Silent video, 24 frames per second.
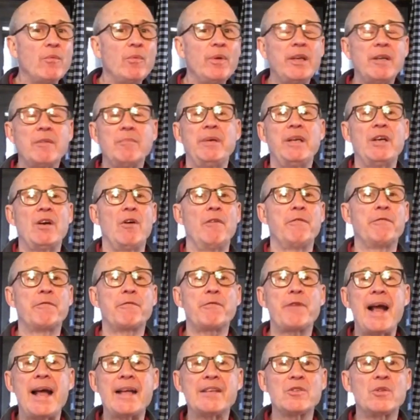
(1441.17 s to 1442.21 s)
We can be all
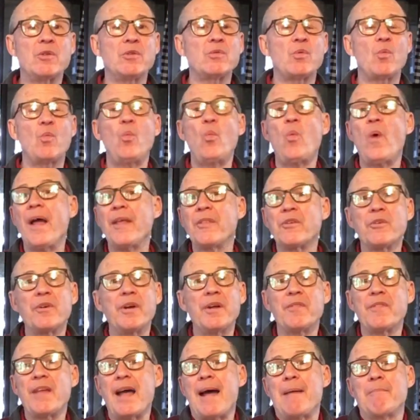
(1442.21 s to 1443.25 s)
frazzled,
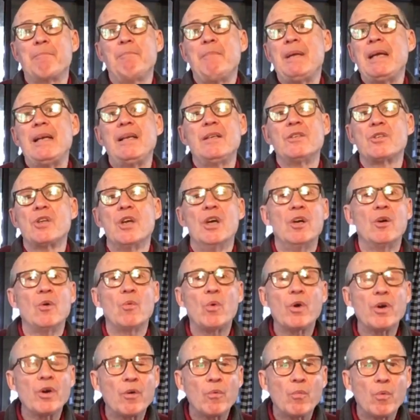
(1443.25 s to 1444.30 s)
whether that means
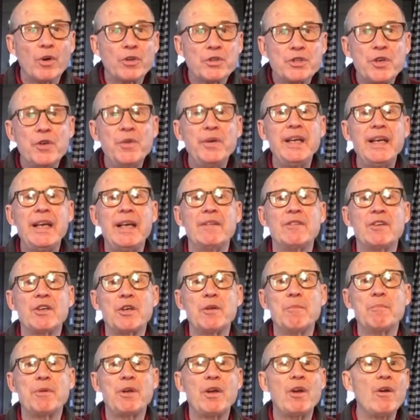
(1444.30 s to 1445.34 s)
we're tuning in the
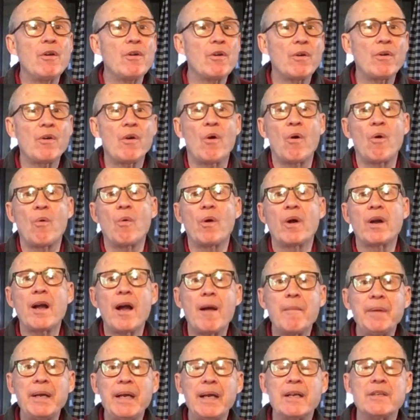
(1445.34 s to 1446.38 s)
computer or we're
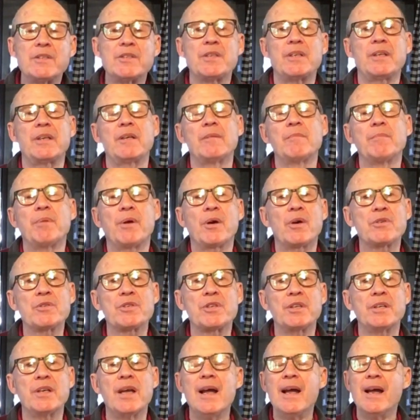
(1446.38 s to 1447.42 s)
coming into in
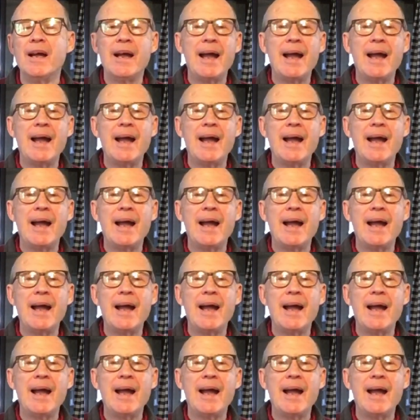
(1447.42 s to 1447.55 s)
person,